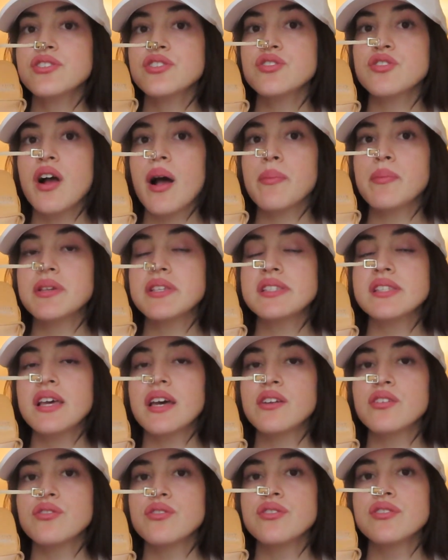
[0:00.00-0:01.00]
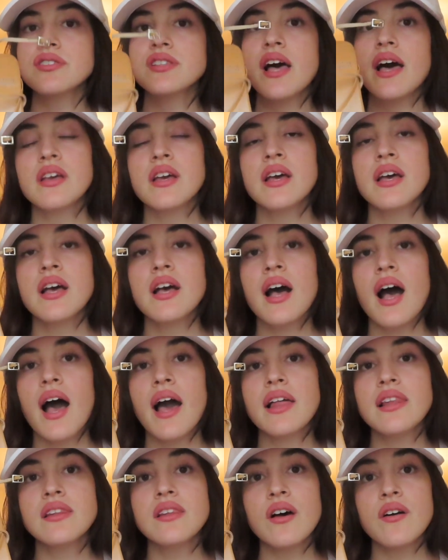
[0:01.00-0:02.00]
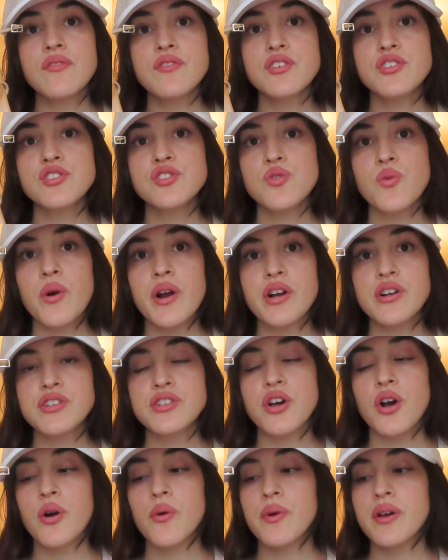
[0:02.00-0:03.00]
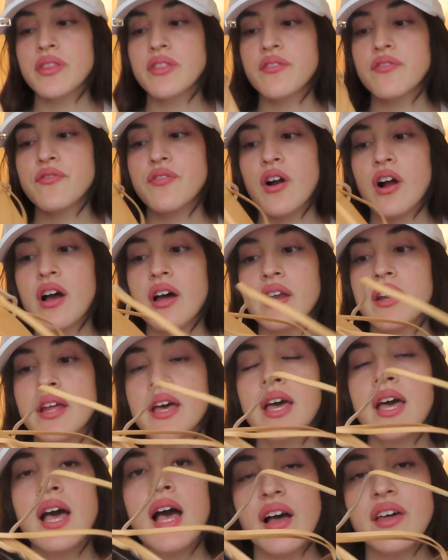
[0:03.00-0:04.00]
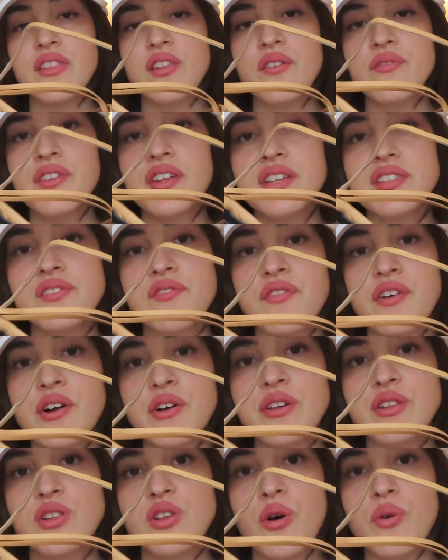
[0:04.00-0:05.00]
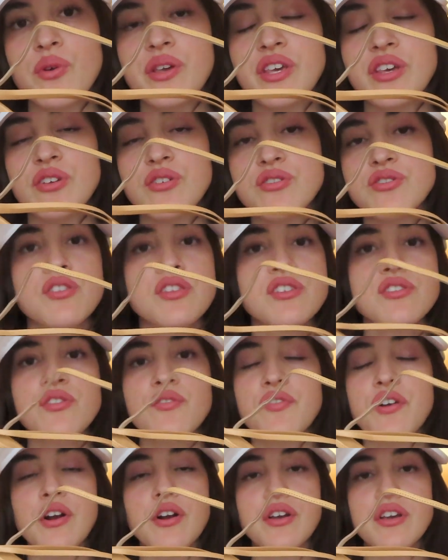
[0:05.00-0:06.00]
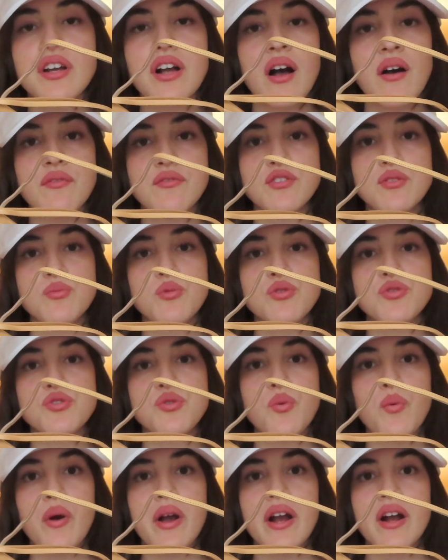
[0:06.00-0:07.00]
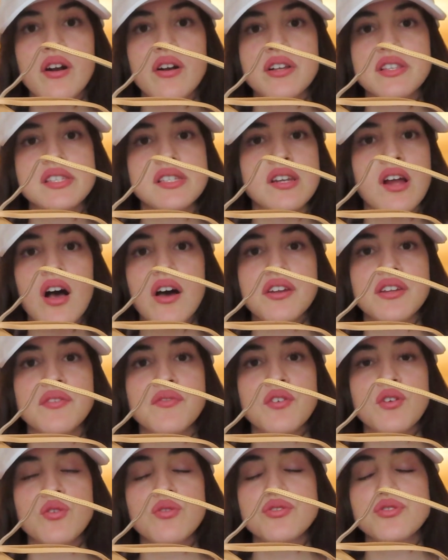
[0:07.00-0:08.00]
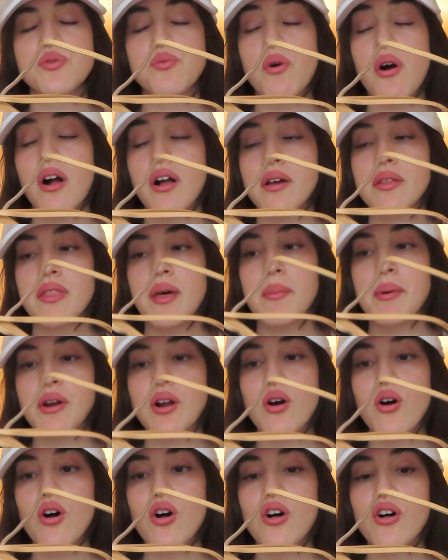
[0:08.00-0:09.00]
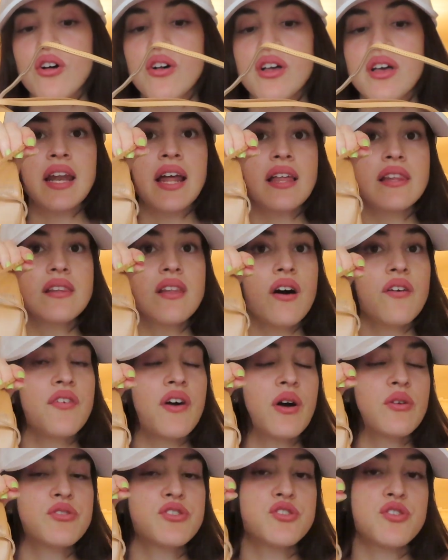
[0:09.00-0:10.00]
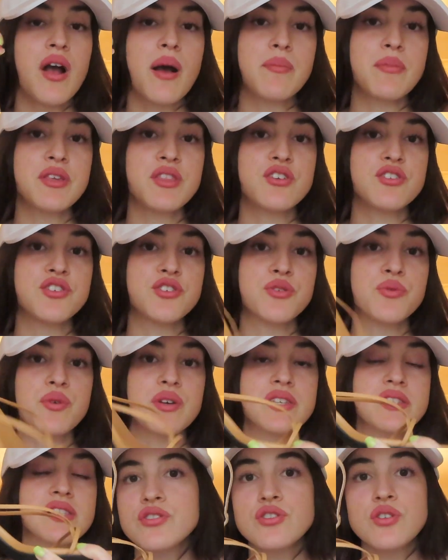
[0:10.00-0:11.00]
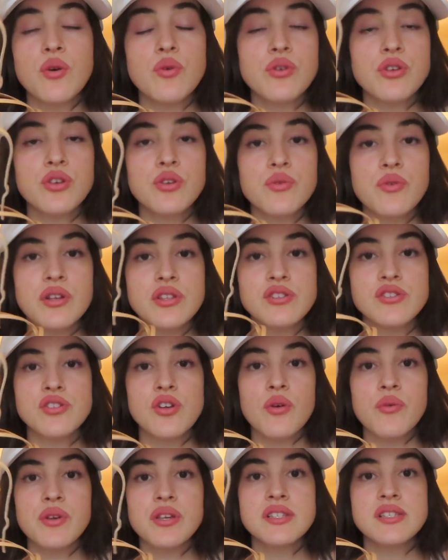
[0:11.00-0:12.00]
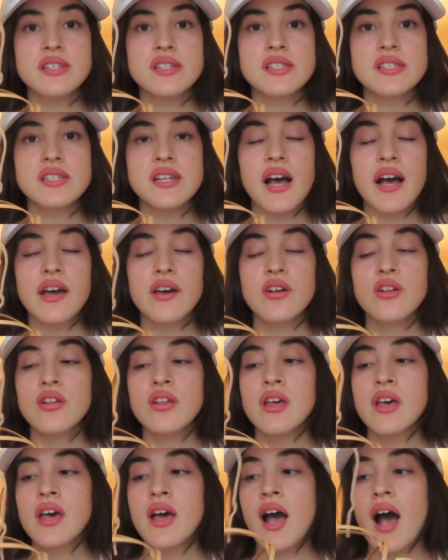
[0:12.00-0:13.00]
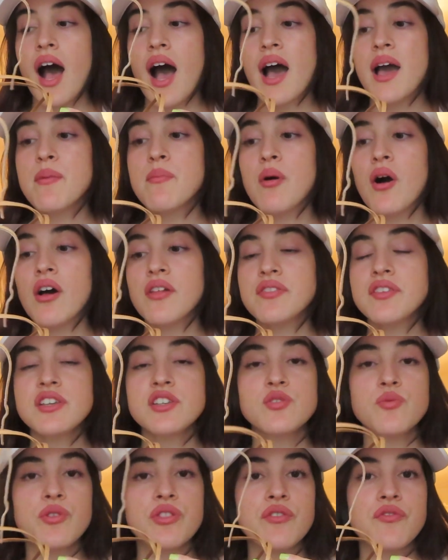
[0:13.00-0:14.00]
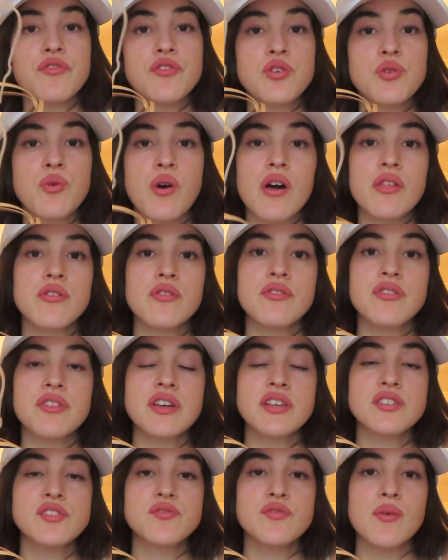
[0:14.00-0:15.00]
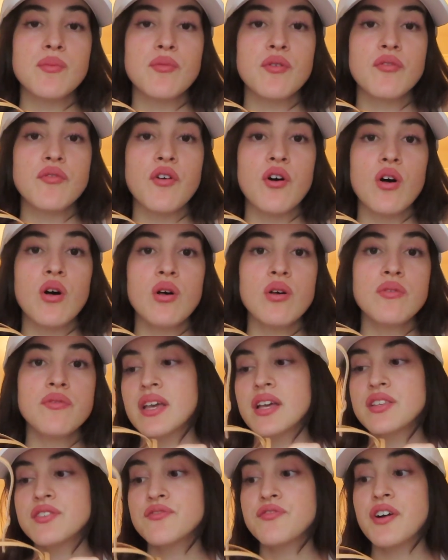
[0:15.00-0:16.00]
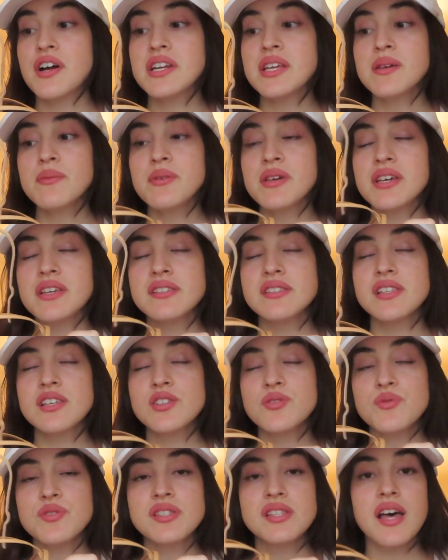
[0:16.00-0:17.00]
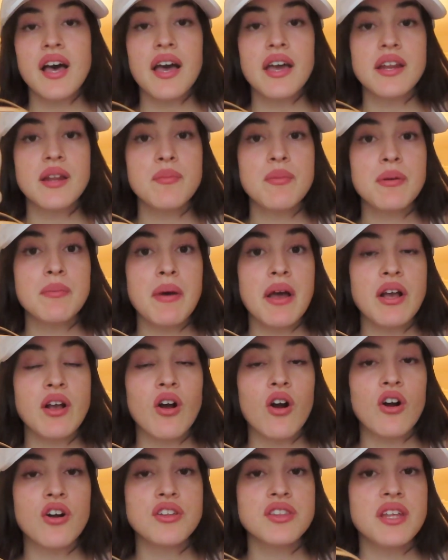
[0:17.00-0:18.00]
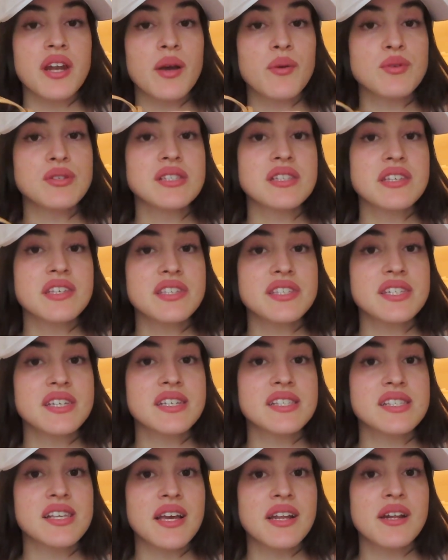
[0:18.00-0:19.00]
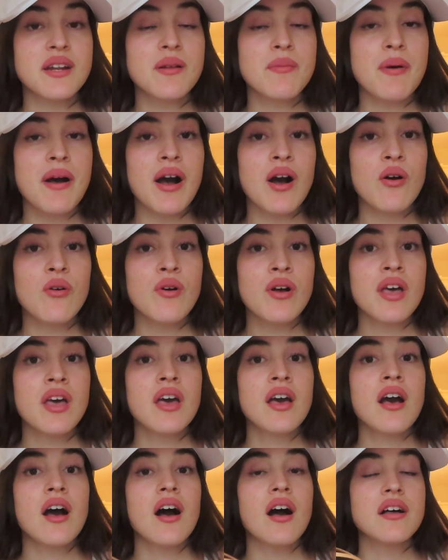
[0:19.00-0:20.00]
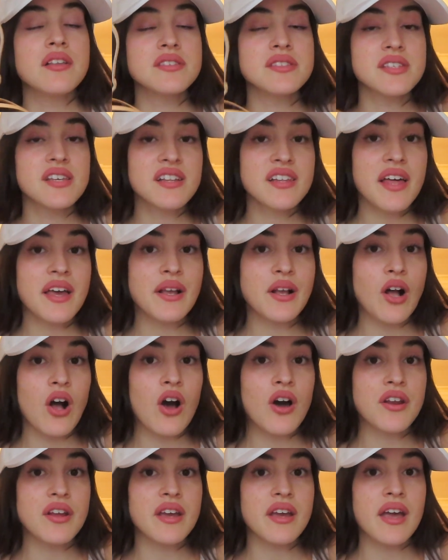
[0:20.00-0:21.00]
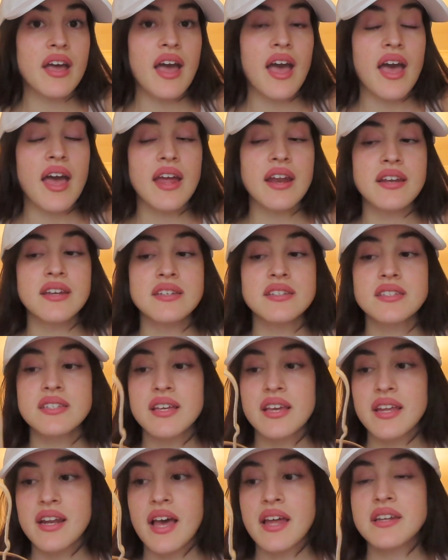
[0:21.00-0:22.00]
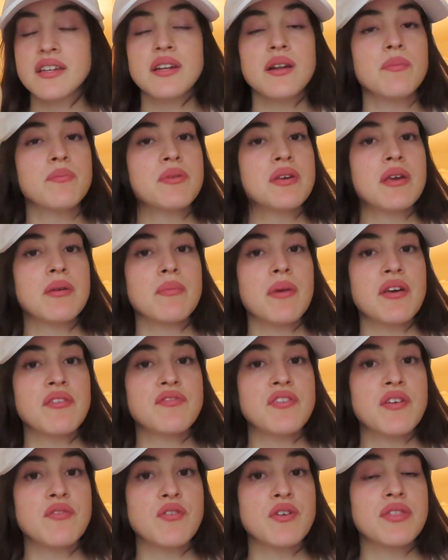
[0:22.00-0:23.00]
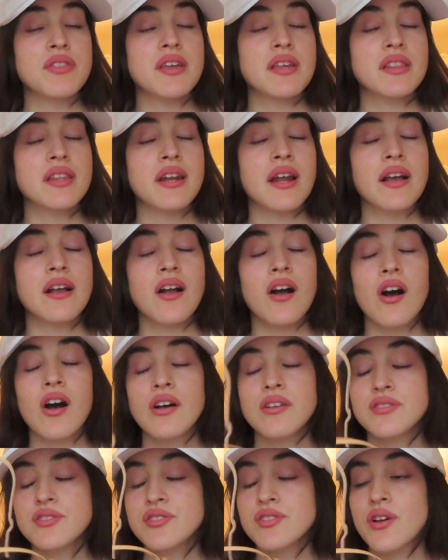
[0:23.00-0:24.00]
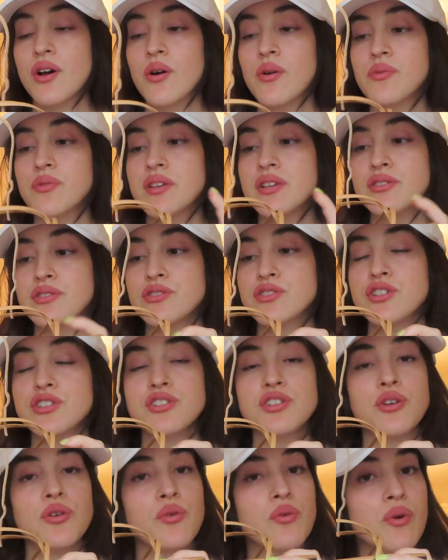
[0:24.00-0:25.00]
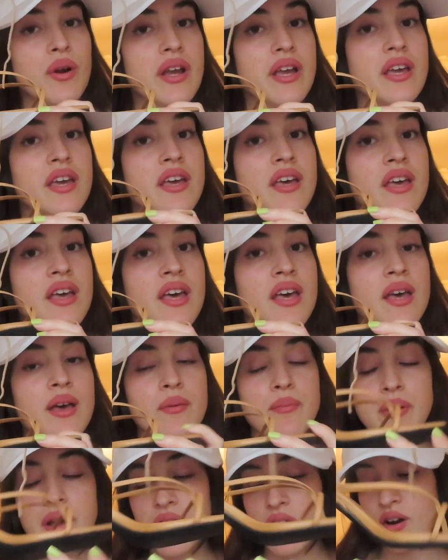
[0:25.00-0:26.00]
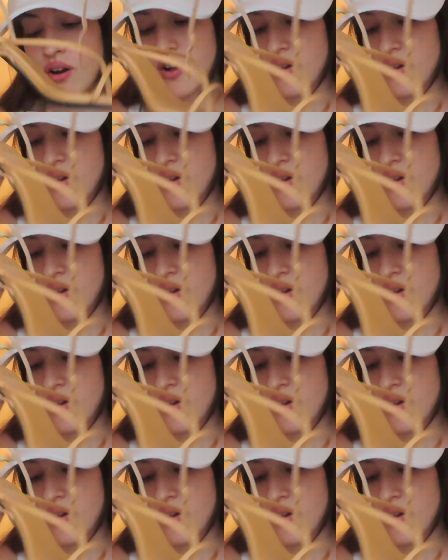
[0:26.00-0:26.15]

strappy sandals. I love the square toe in the front. I love that it's a very low heel. So these are very comfortable to wear. It's not difficult to walk in them at all. And I love how strappy the shoe is. So cute and so easy to style. I bought these with a few other things from Revolve. It's funny because this was the item in my cart that I was least excited about until I got it, and it ended up being my favorite thing that I got. So these are just a great pair